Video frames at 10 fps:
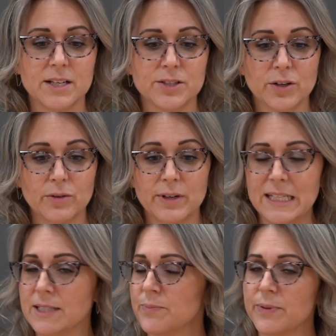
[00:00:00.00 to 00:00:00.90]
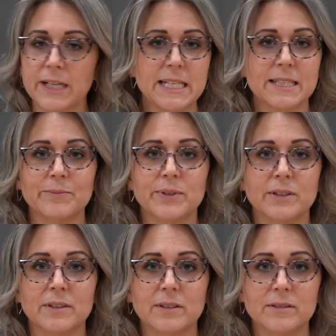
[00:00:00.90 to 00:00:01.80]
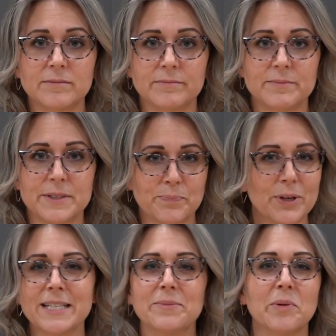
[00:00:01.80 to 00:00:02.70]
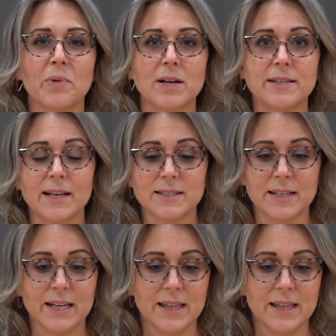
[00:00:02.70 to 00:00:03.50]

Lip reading: So it's a pretty simple process.